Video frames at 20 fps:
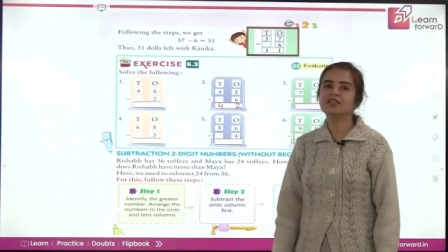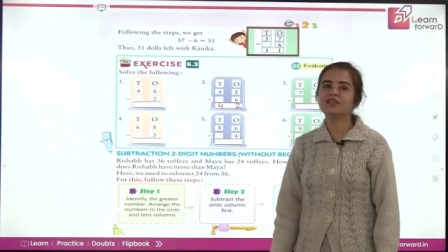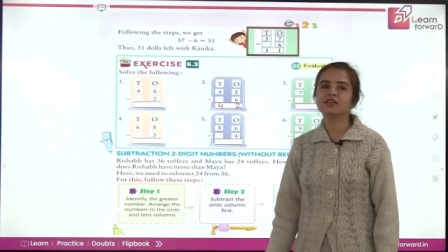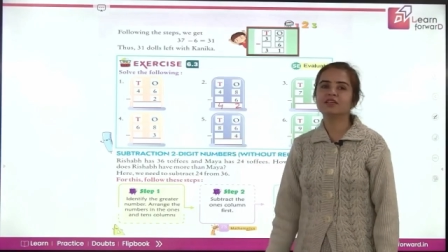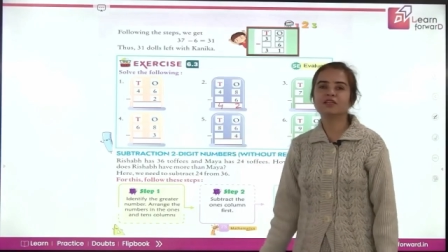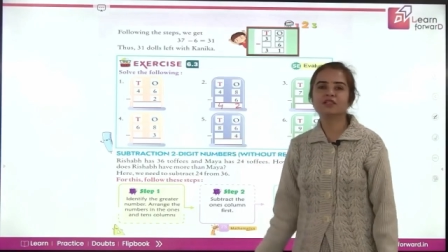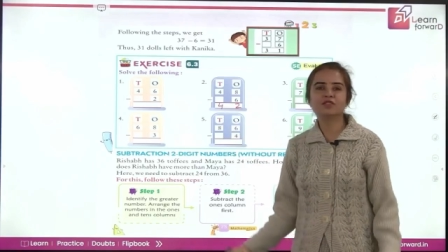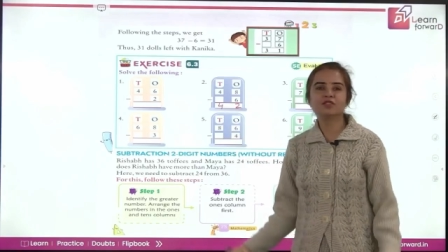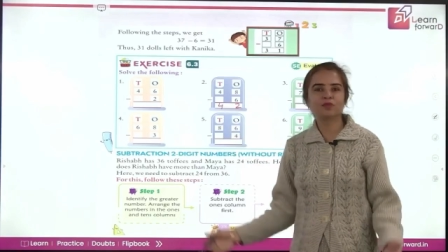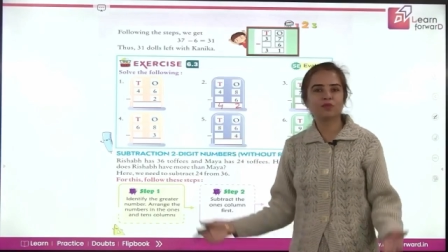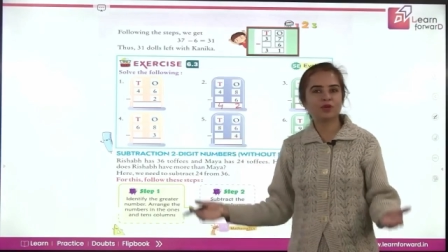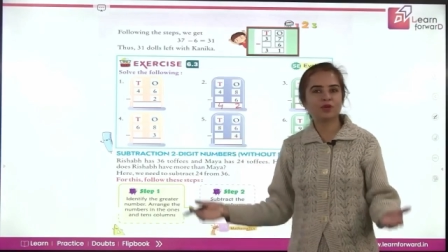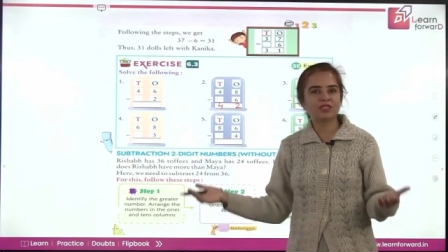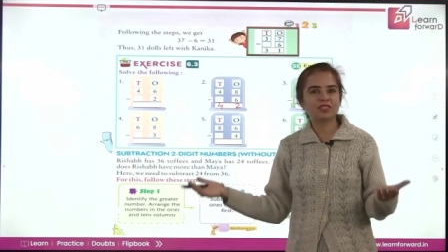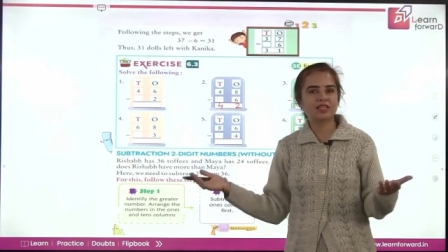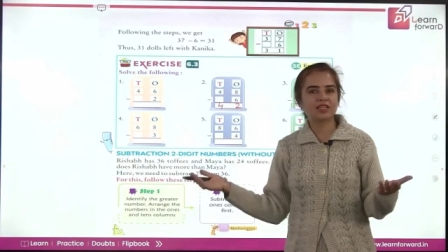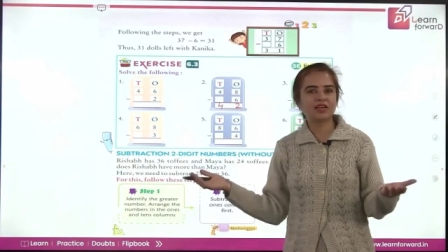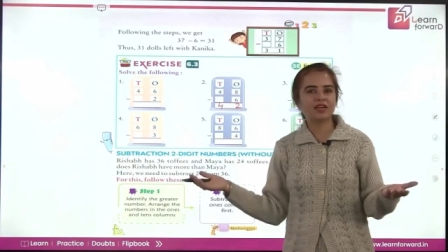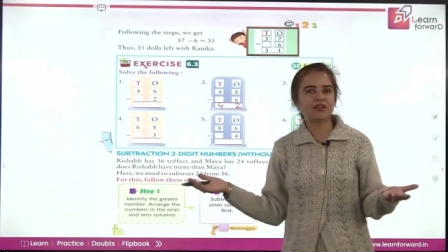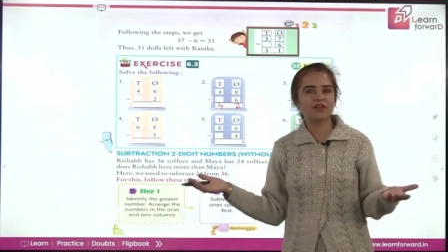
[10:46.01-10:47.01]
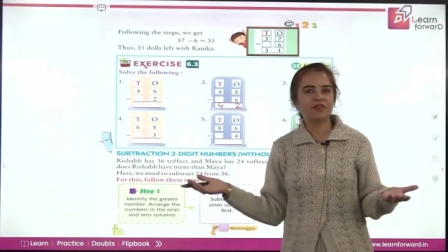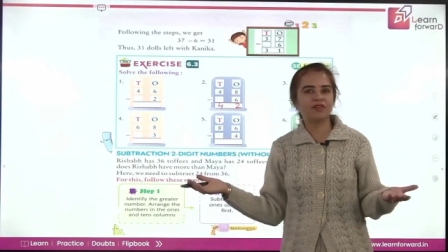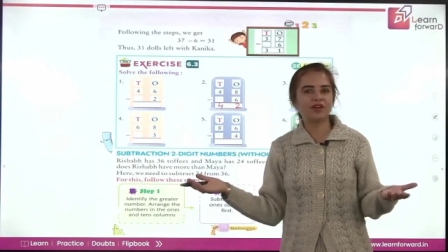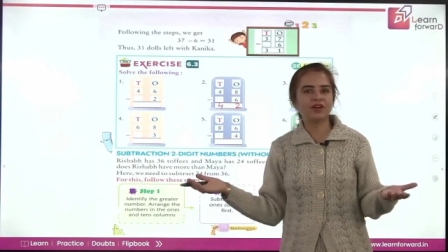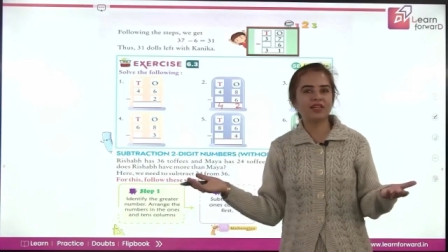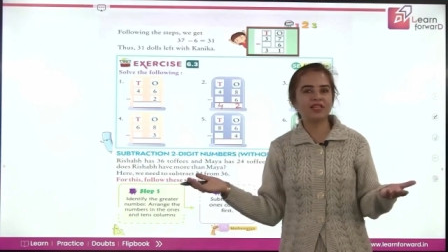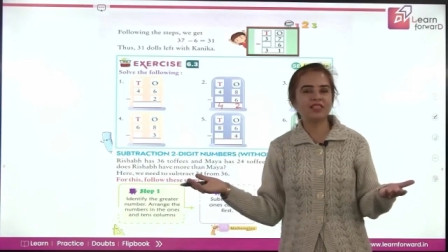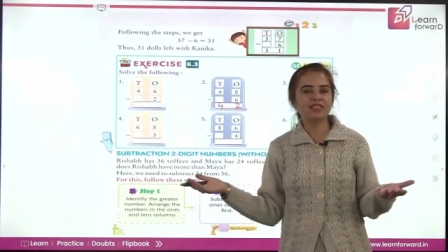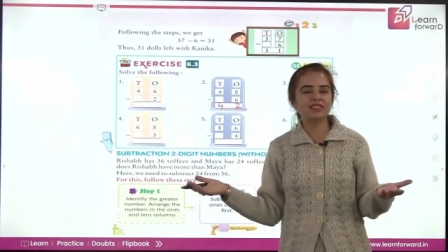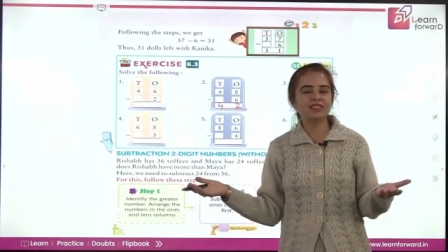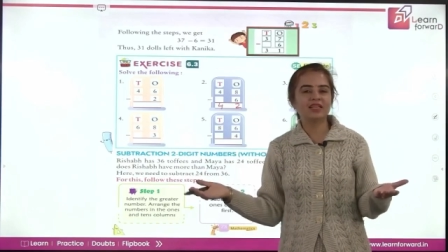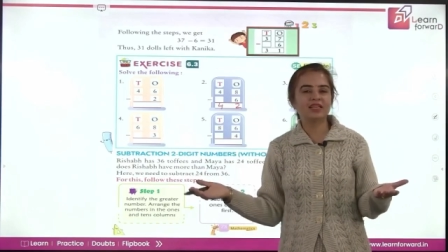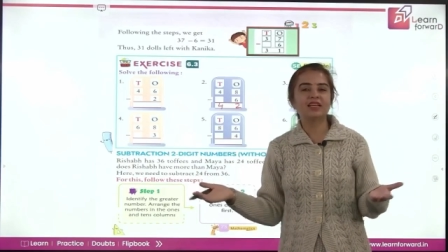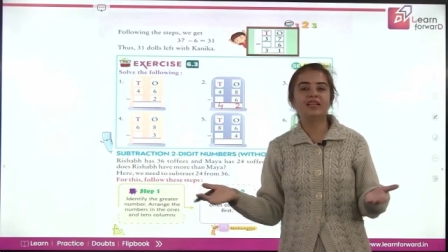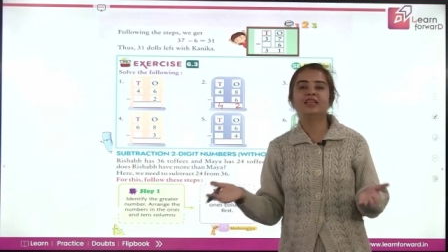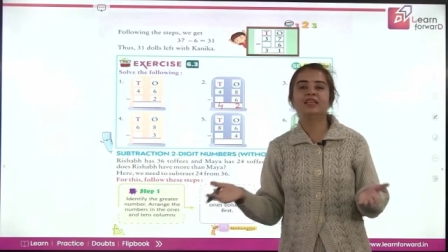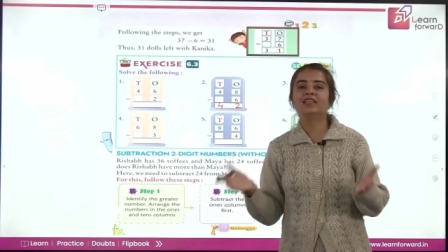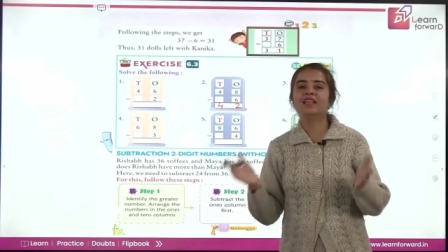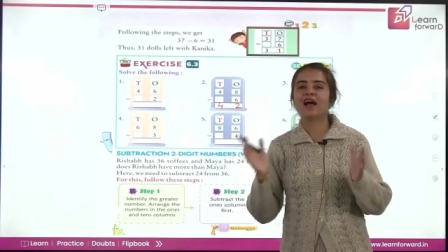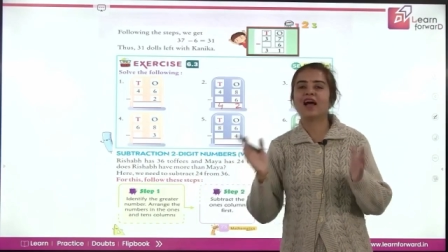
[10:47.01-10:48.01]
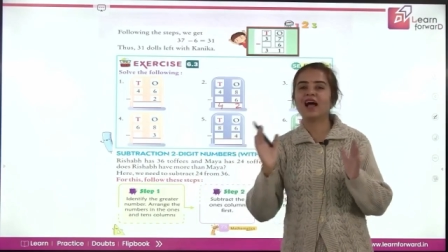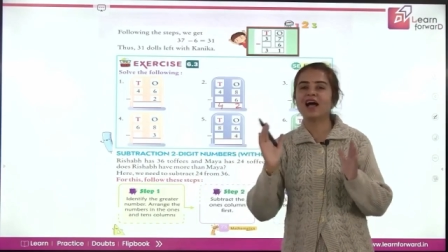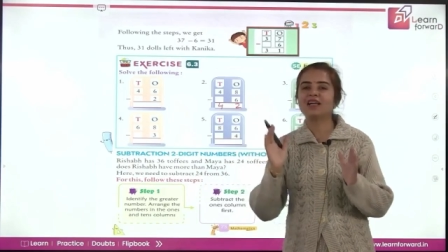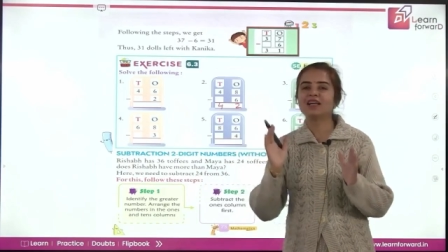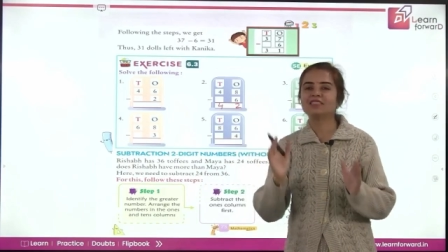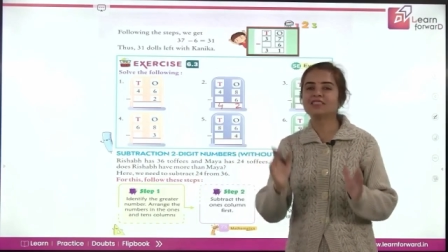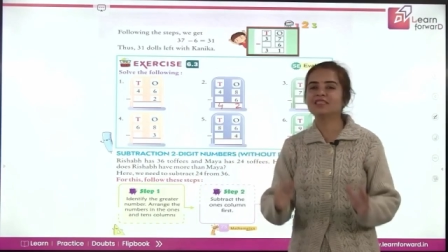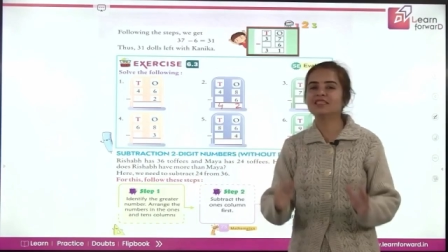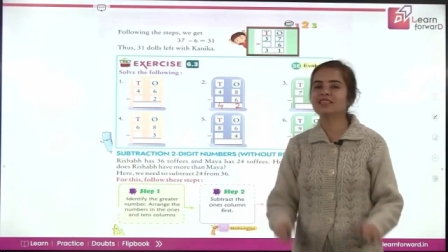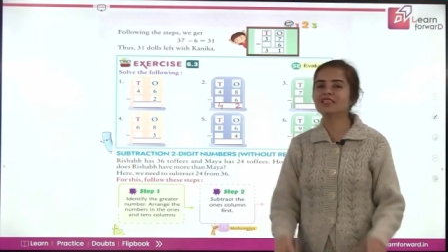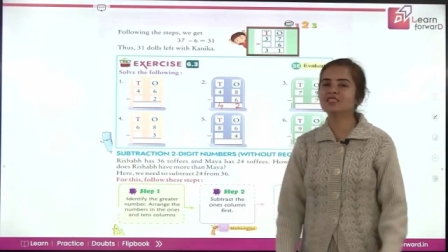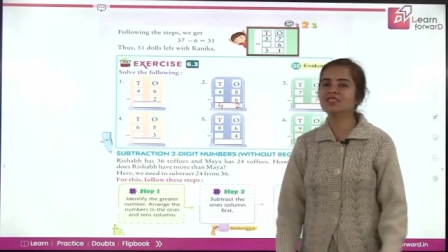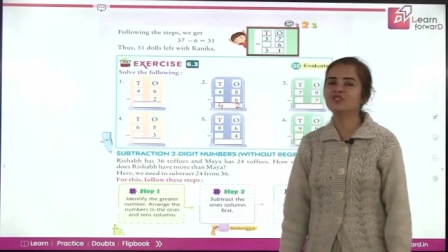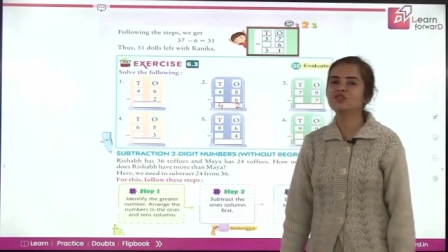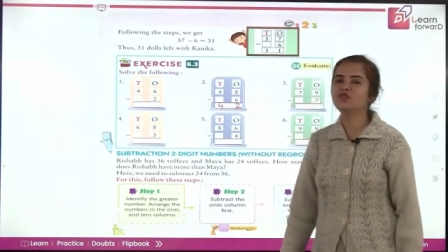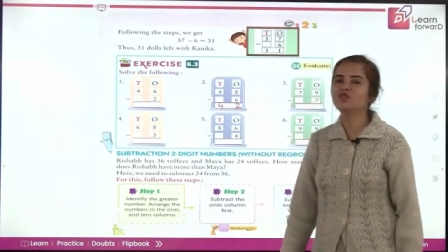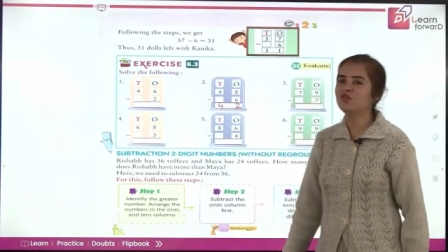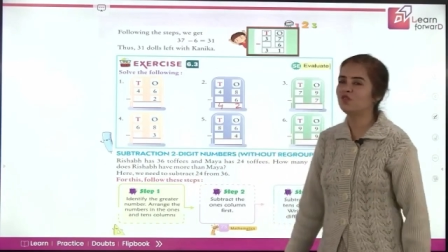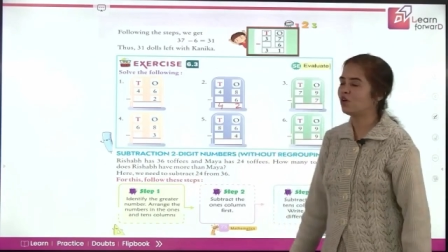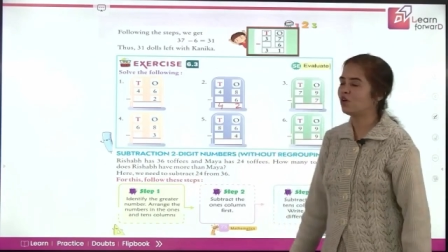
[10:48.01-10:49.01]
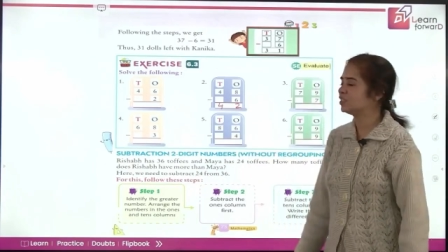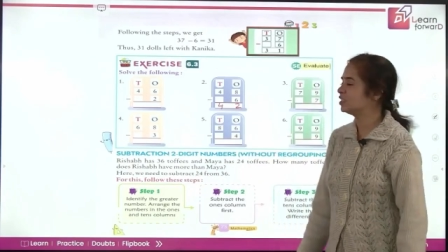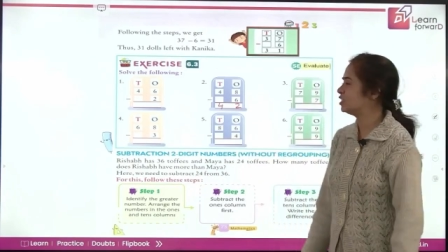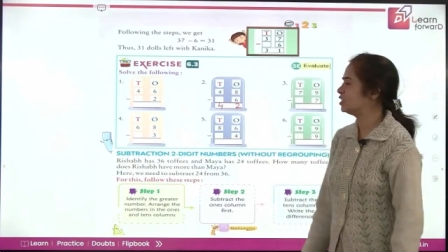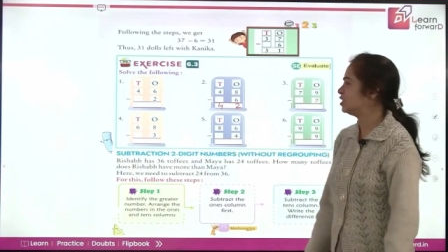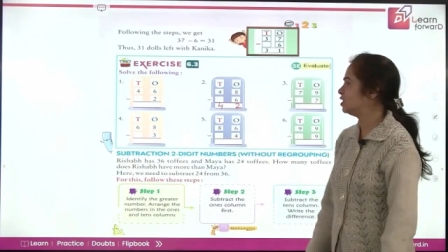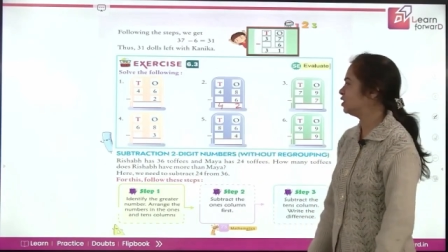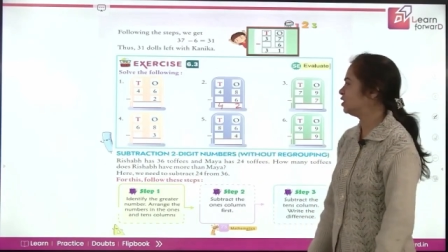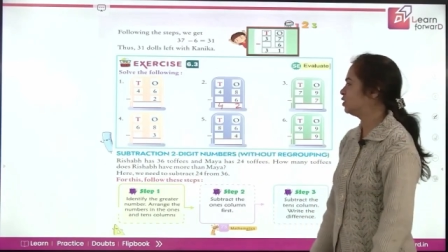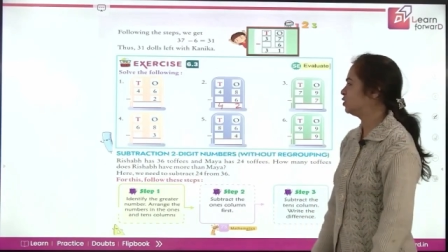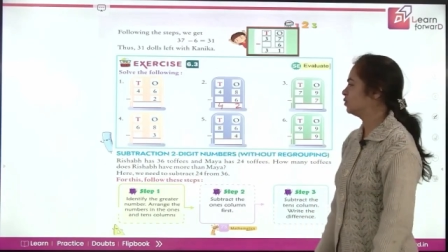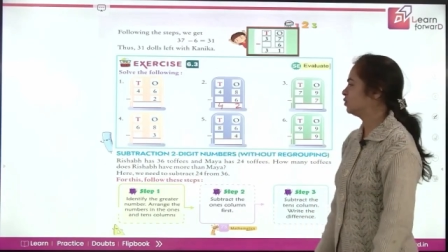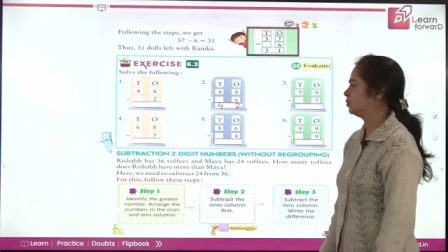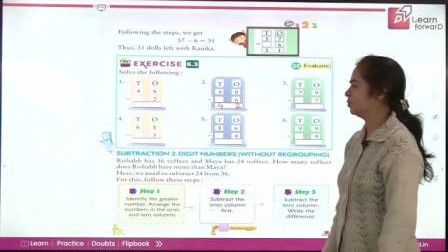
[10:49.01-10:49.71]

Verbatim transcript: So what's the difference? The answer is 42.